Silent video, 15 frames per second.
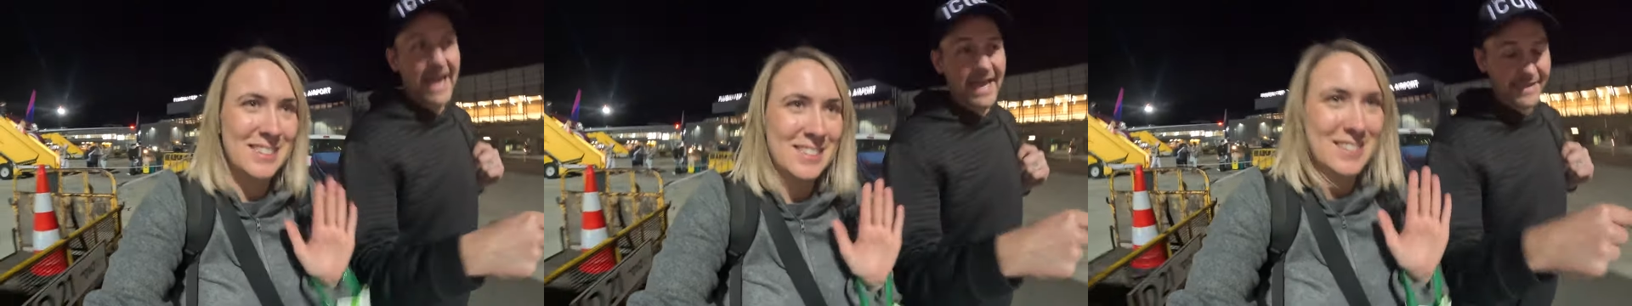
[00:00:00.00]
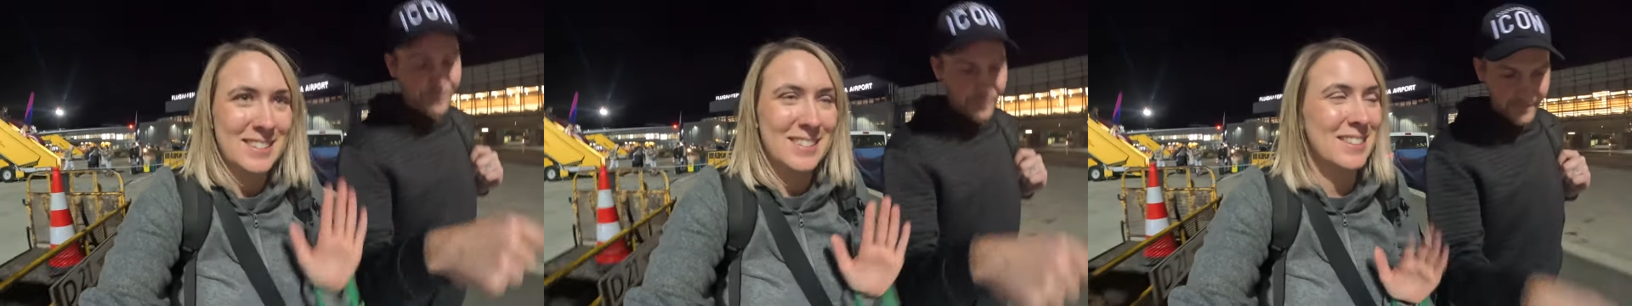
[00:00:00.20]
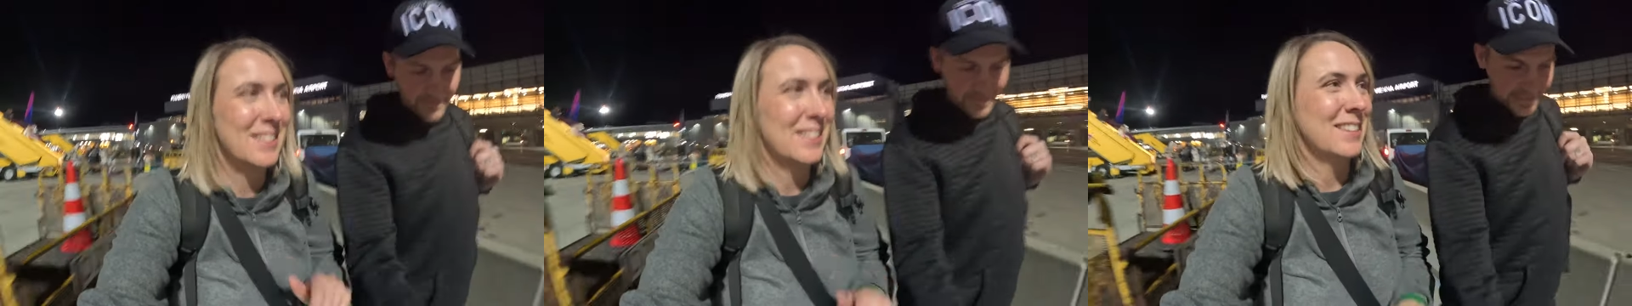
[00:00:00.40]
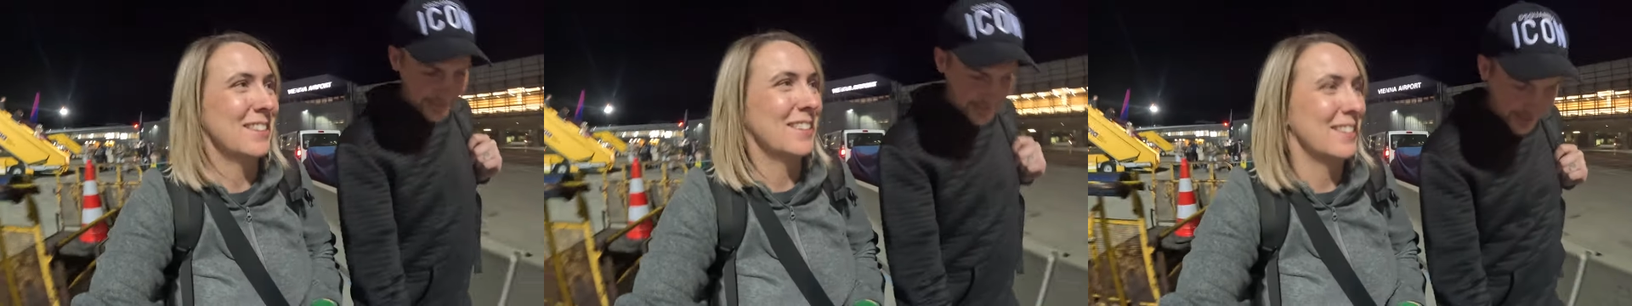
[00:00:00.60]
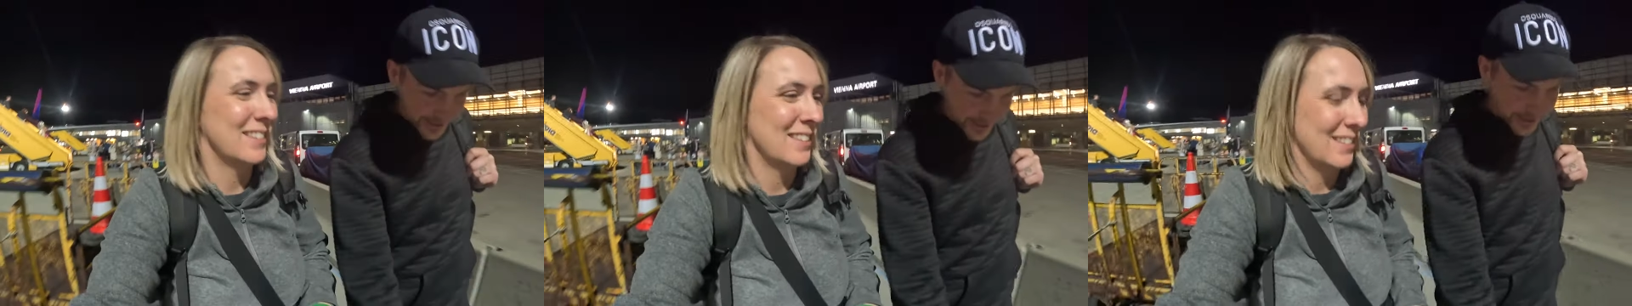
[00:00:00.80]
Speaker 1: and we've
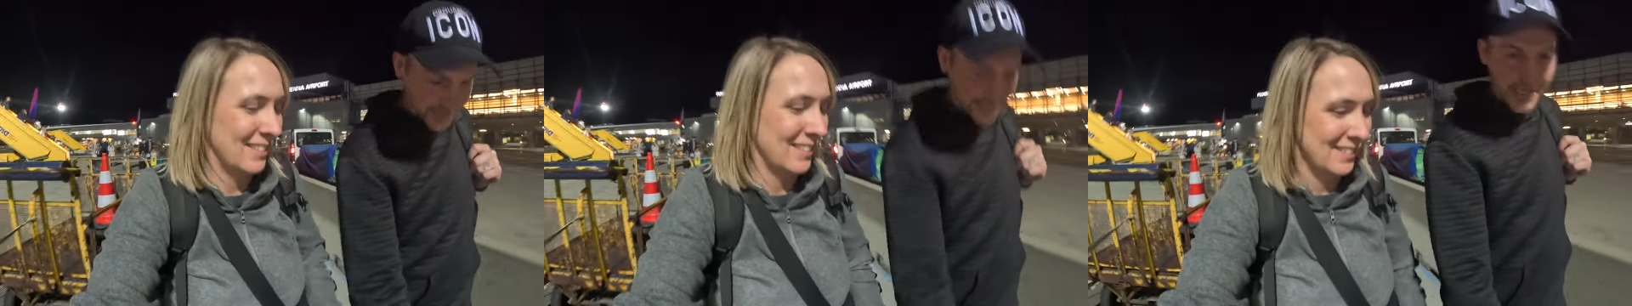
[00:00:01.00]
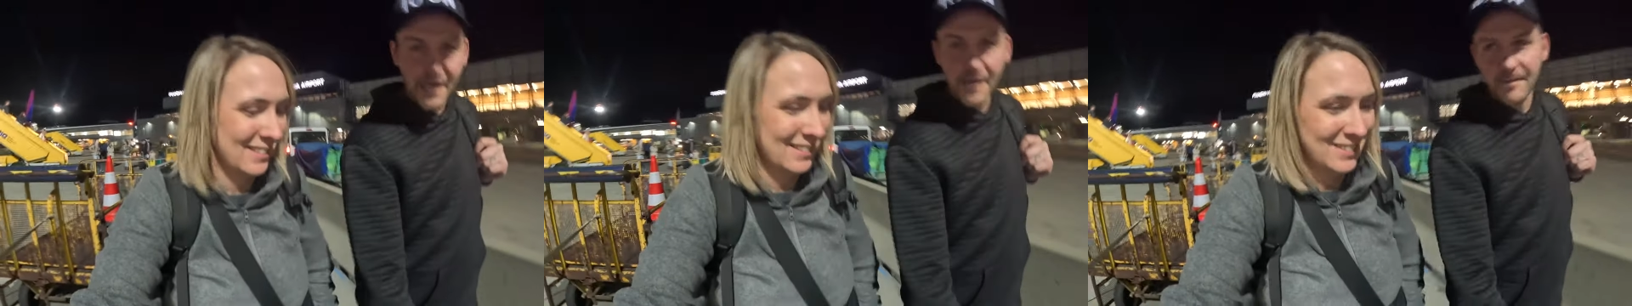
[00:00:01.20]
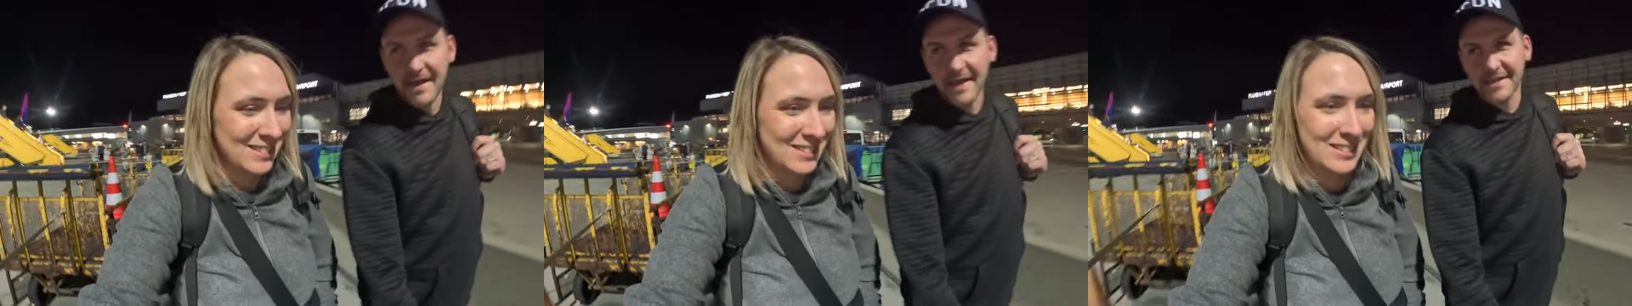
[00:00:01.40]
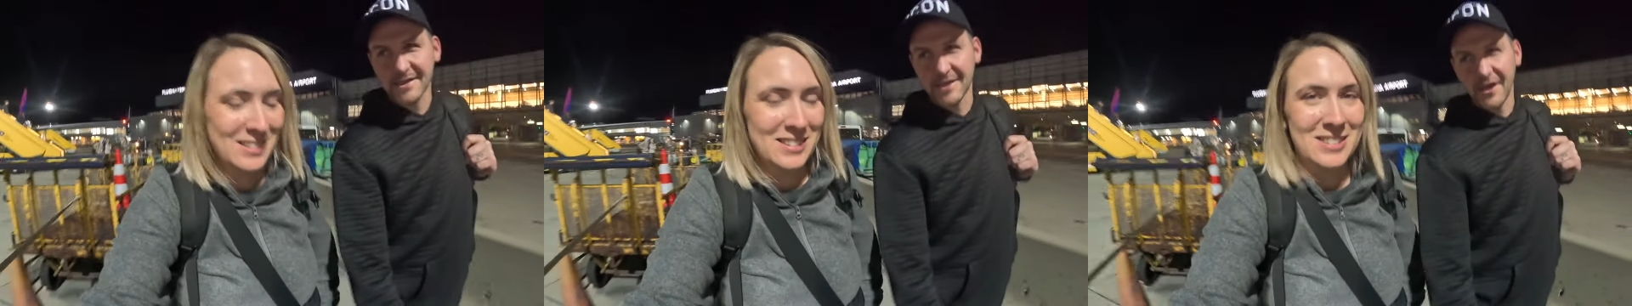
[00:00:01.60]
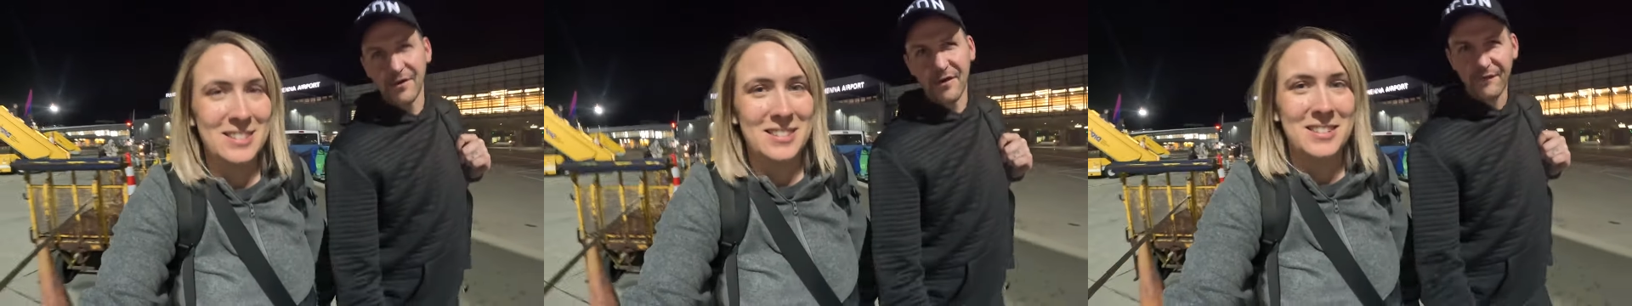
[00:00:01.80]
actually touched the tarmac,
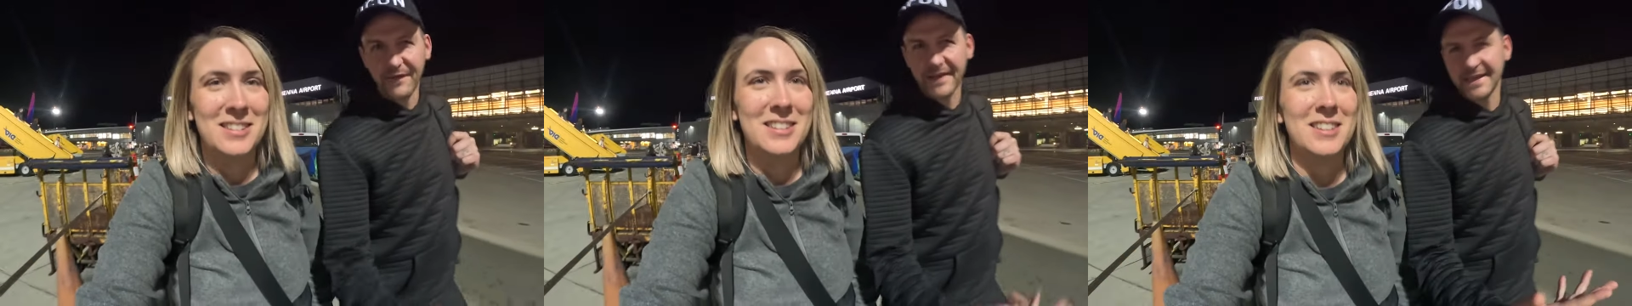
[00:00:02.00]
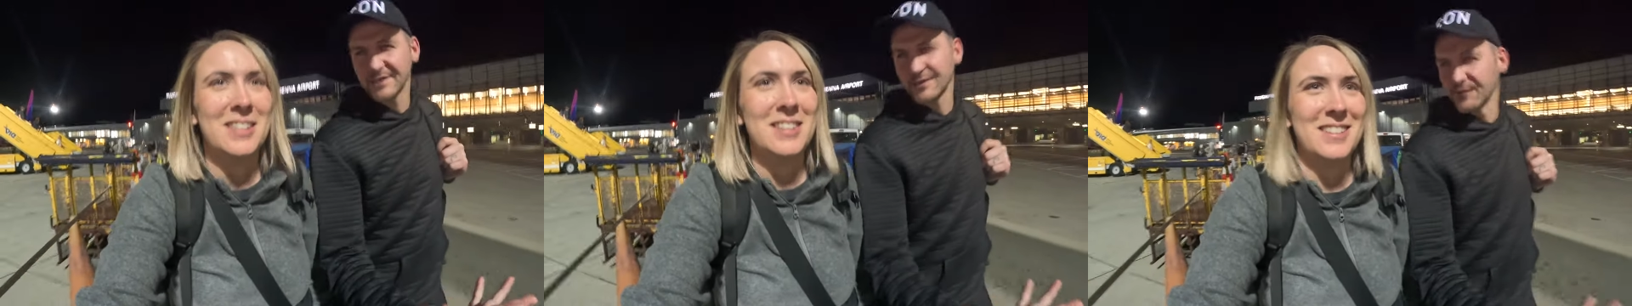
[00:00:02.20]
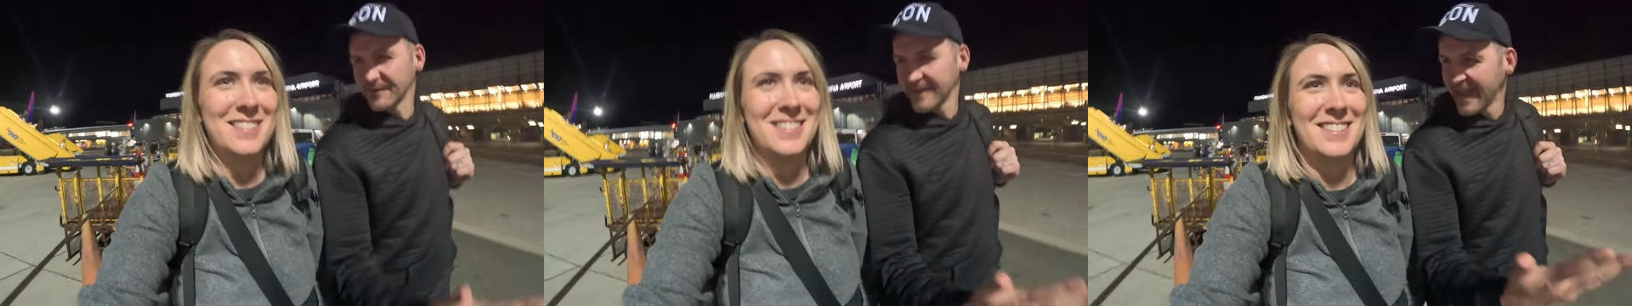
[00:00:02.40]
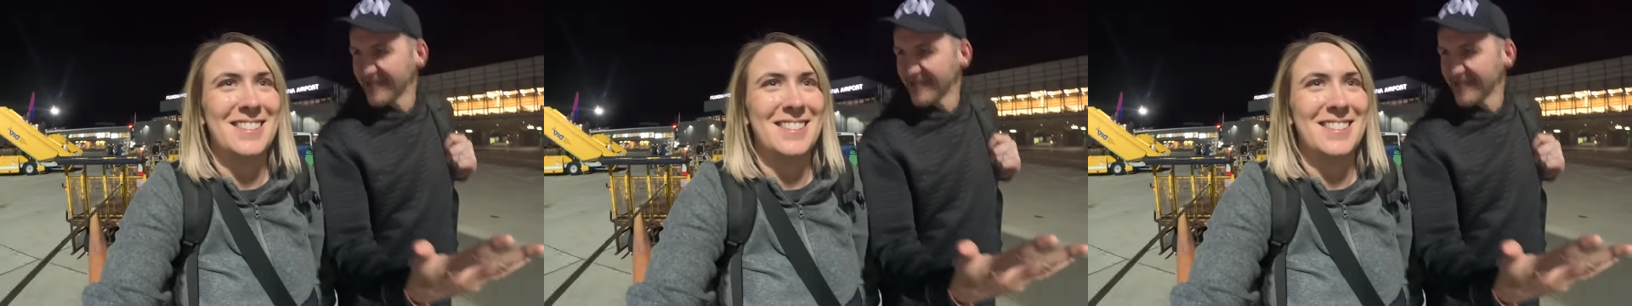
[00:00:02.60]
so I think it all